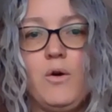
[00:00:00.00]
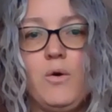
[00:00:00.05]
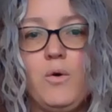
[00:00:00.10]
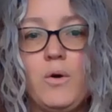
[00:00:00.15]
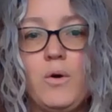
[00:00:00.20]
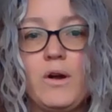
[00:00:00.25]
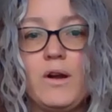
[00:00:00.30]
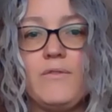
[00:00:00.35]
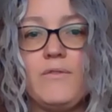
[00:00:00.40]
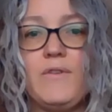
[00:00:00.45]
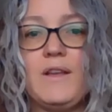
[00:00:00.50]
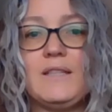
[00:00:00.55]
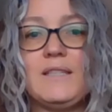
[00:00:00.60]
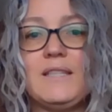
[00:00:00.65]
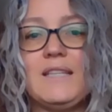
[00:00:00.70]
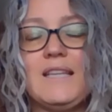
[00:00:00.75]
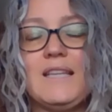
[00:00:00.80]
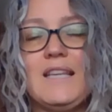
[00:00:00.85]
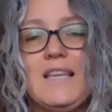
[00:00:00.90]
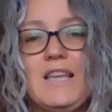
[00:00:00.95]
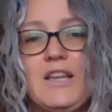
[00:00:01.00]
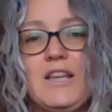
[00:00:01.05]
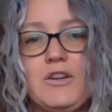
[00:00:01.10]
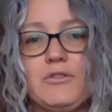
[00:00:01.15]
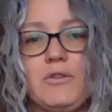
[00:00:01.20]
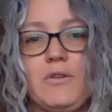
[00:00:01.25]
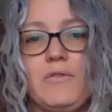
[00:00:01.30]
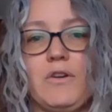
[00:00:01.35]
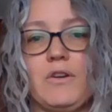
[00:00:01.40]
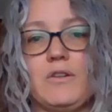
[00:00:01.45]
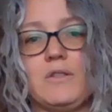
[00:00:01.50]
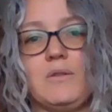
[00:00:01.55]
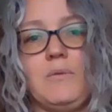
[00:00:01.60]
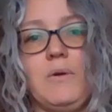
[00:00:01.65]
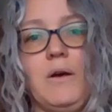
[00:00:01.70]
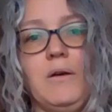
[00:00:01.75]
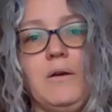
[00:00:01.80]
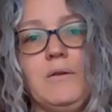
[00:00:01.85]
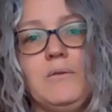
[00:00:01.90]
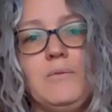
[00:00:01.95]
or if it's
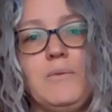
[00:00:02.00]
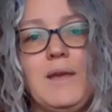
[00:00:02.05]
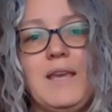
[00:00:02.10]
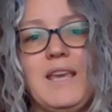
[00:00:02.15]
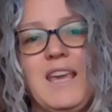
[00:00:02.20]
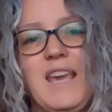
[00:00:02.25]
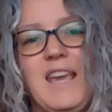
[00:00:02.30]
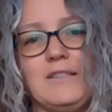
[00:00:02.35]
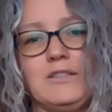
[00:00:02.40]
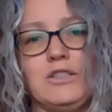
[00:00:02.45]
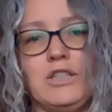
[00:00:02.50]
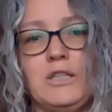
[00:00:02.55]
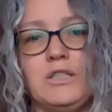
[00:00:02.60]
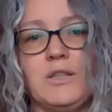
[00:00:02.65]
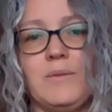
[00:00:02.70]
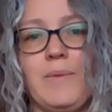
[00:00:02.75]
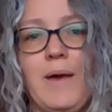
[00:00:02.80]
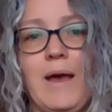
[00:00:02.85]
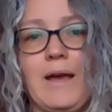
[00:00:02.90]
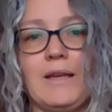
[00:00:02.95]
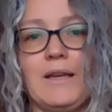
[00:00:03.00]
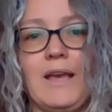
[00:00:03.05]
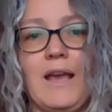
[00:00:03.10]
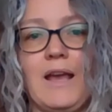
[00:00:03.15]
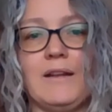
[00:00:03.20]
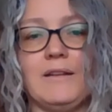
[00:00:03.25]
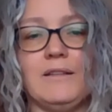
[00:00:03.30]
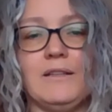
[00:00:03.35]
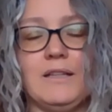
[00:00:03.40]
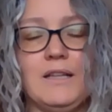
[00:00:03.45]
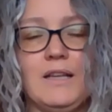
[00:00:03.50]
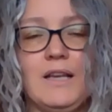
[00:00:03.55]
irreversible. We can't change it back again.